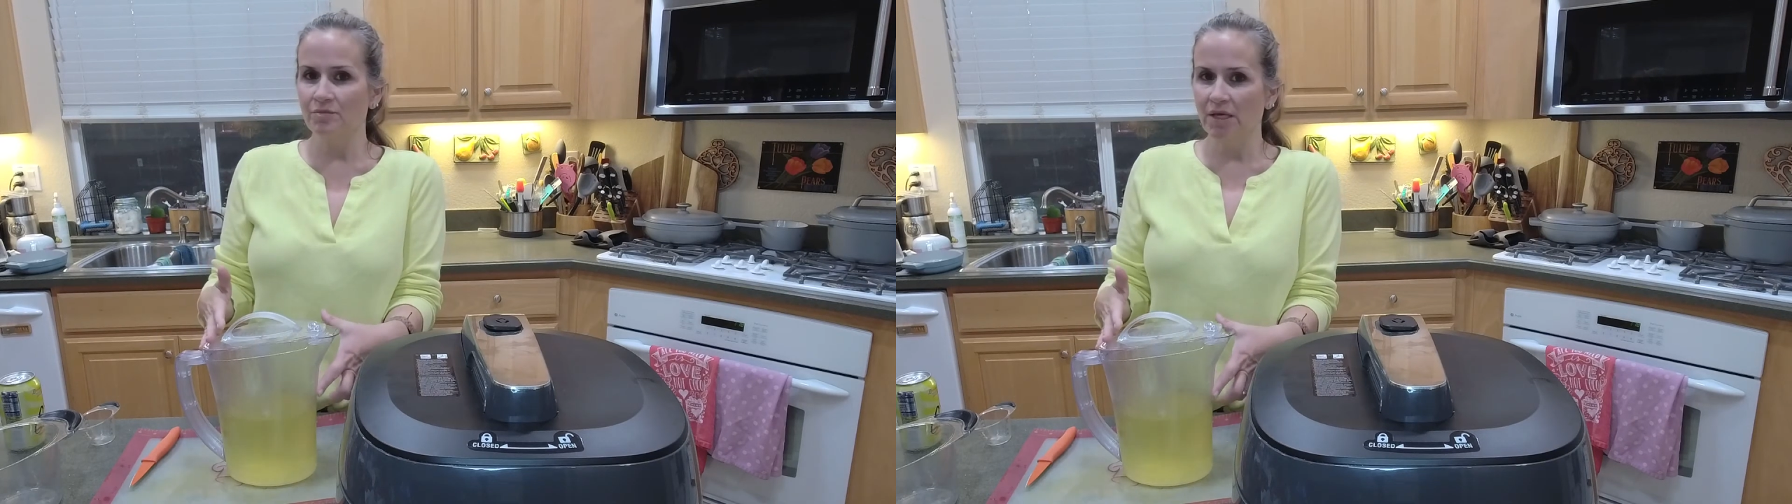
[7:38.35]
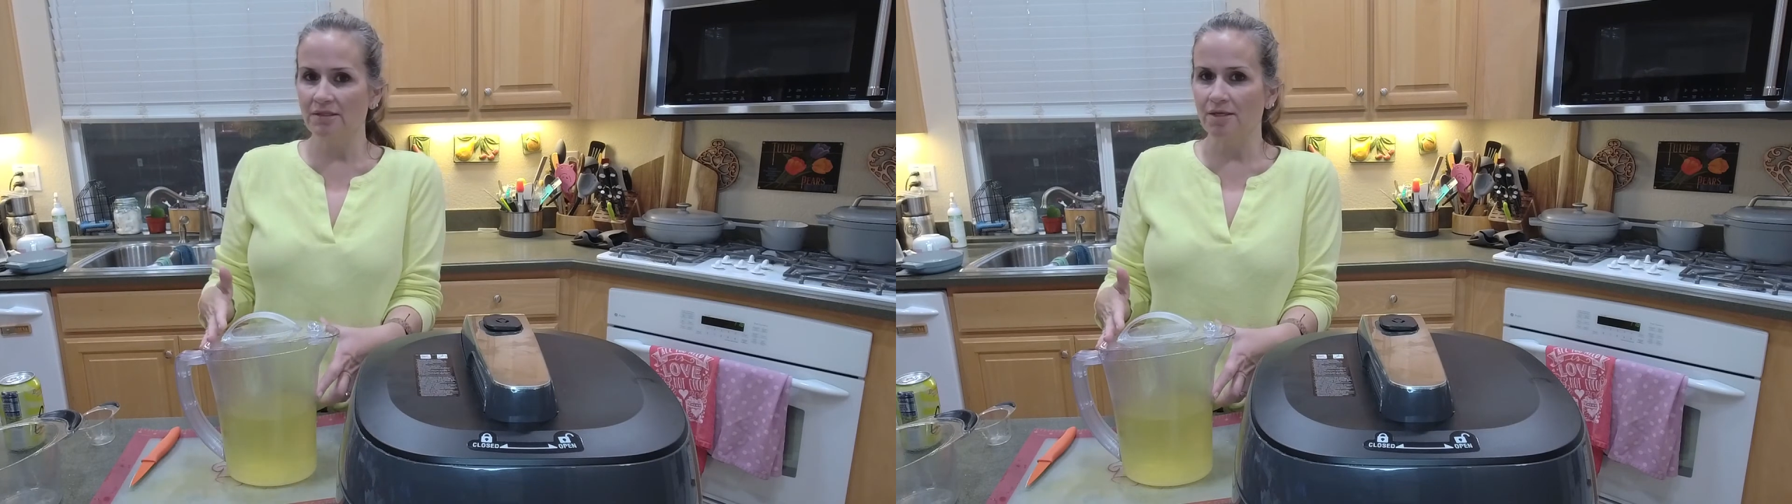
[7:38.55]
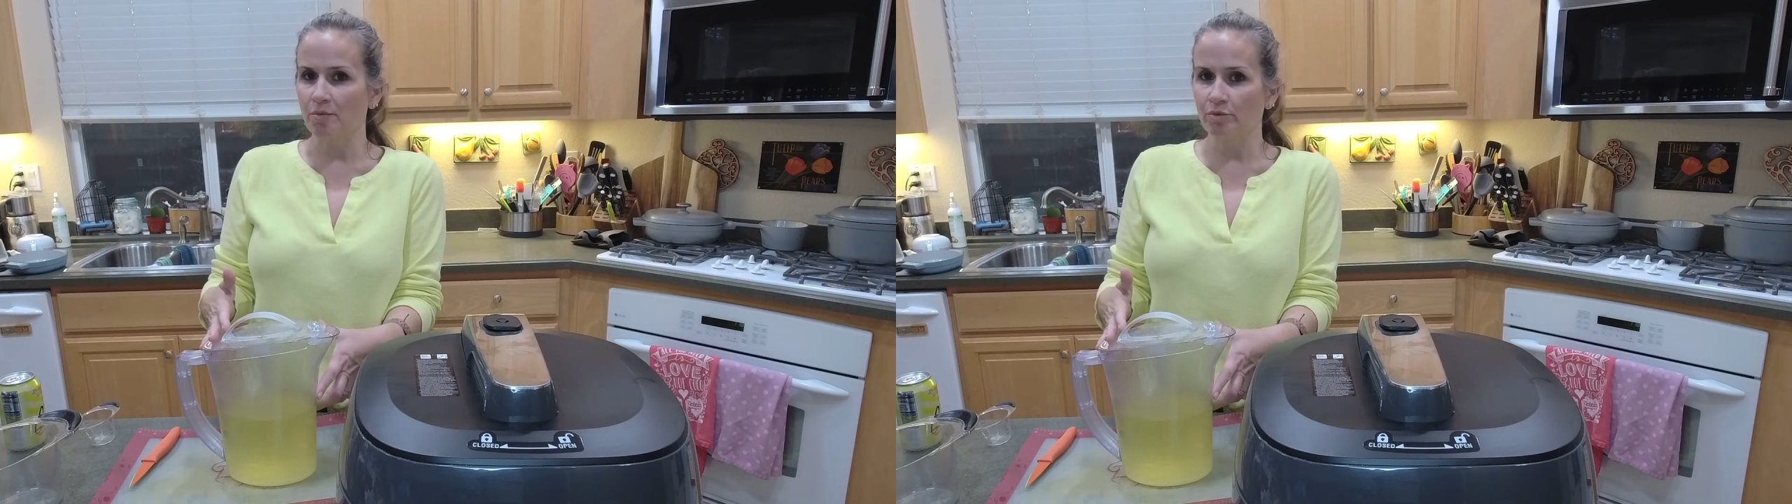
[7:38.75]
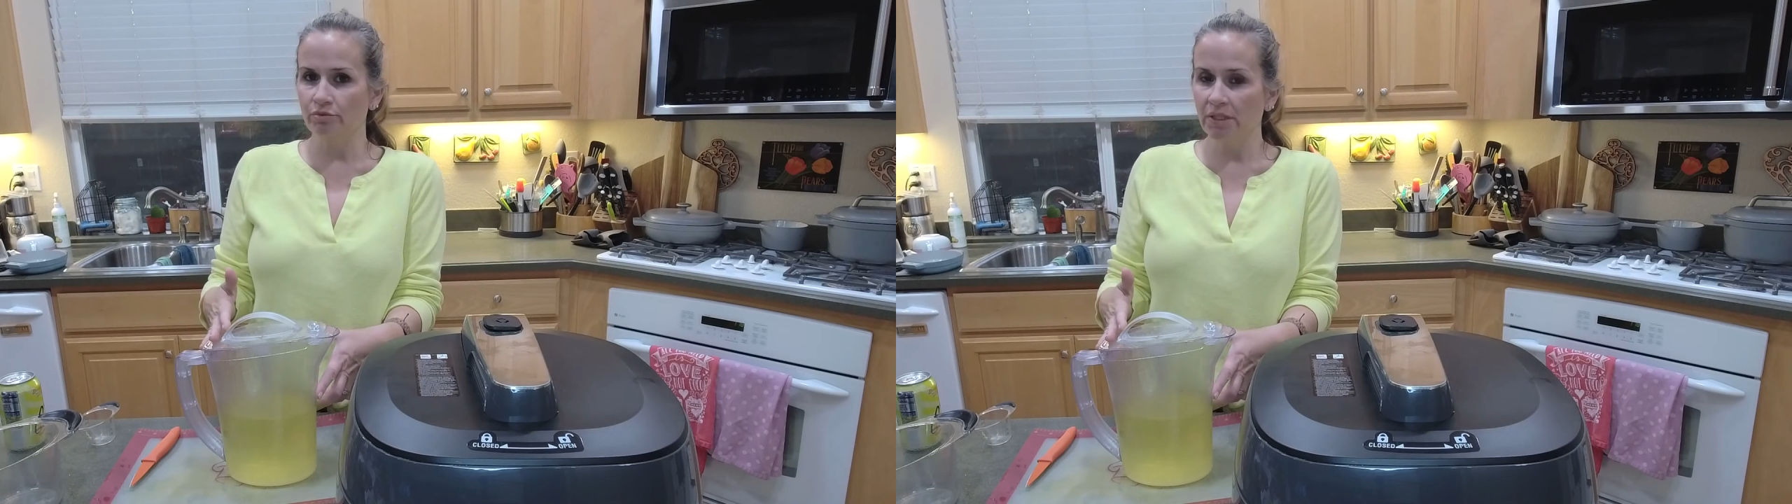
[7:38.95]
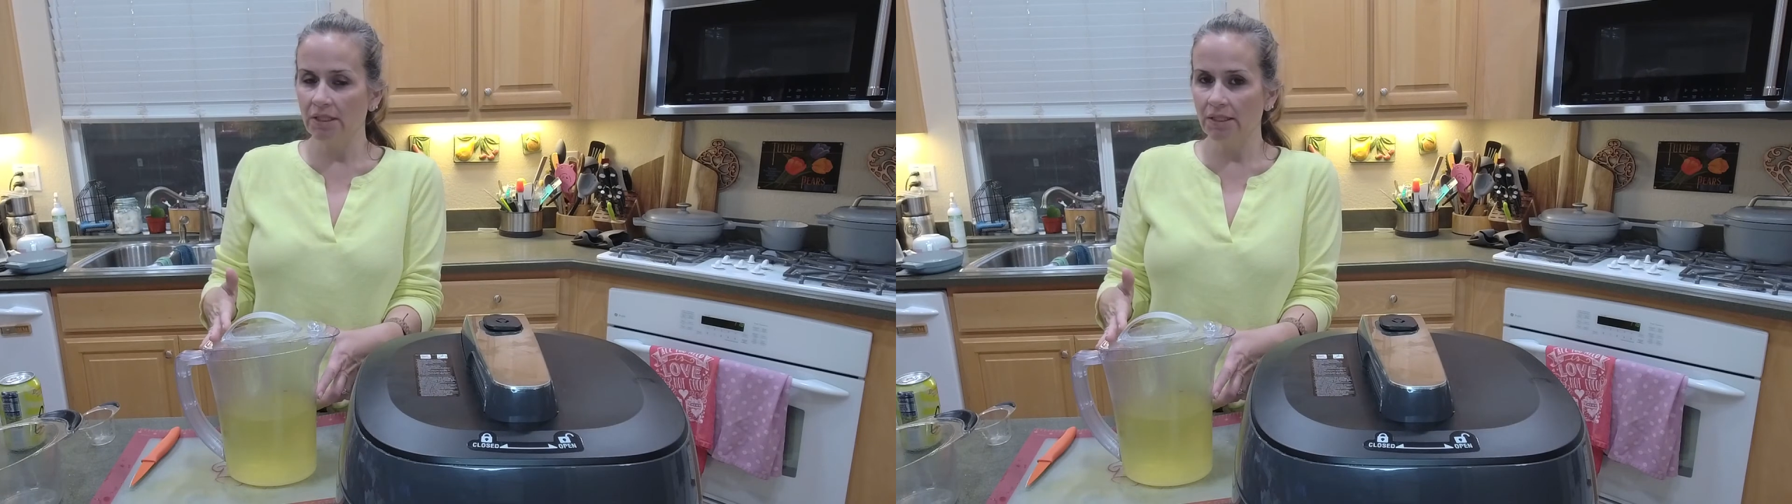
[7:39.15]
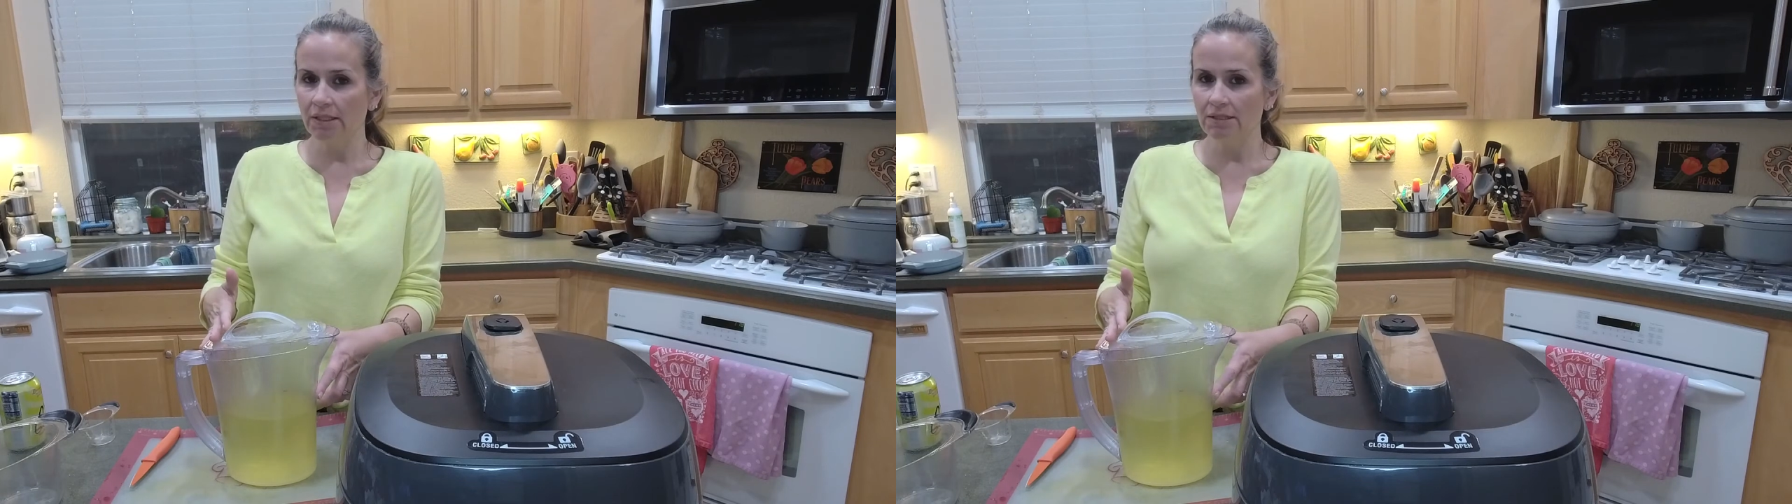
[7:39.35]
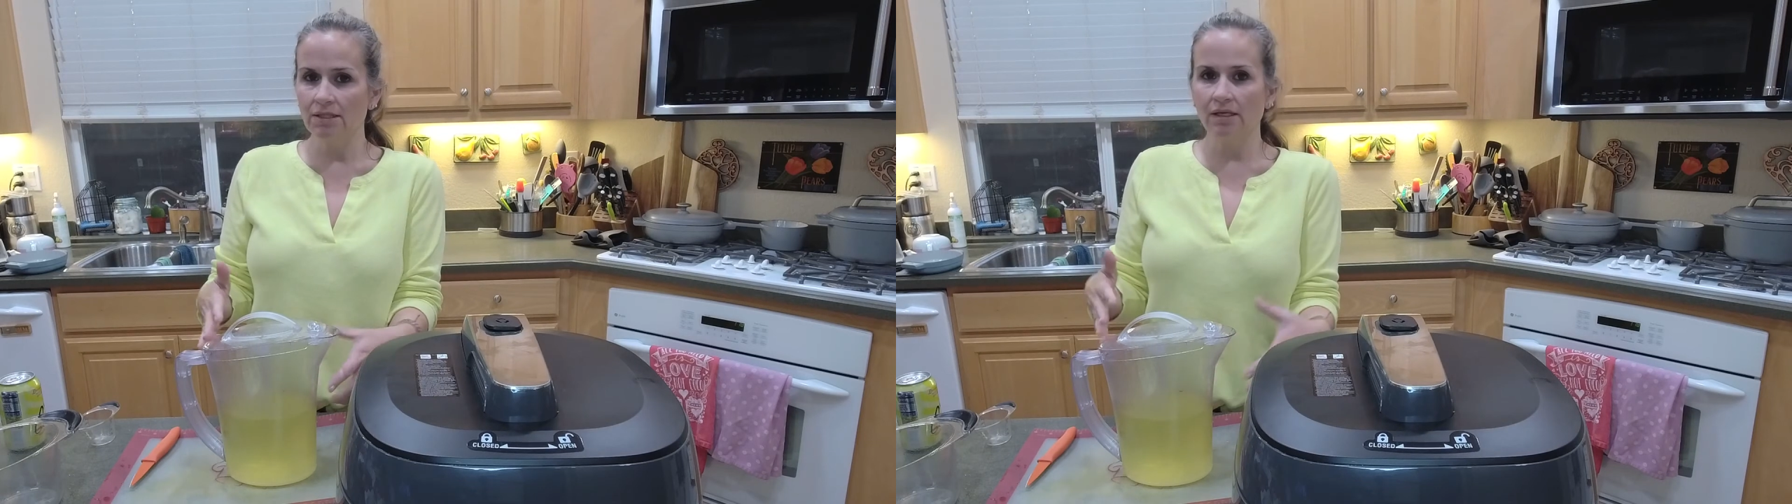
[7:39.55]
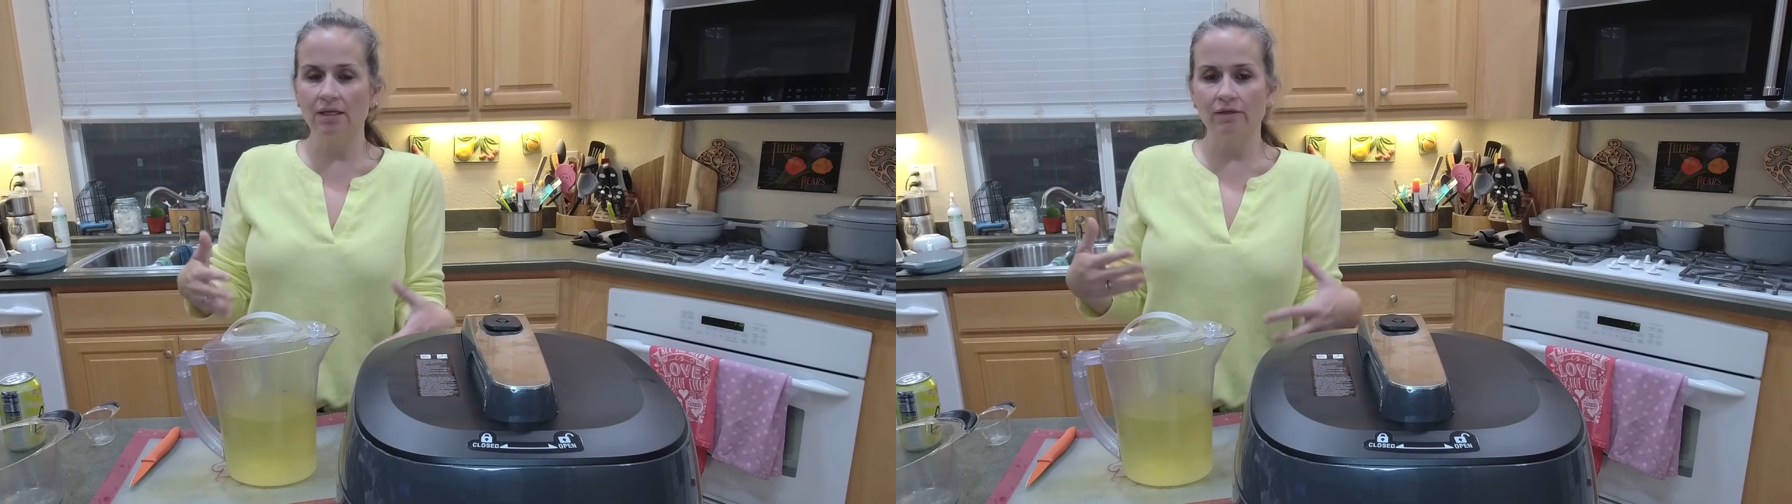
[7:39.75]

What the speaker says: mixed up really easily.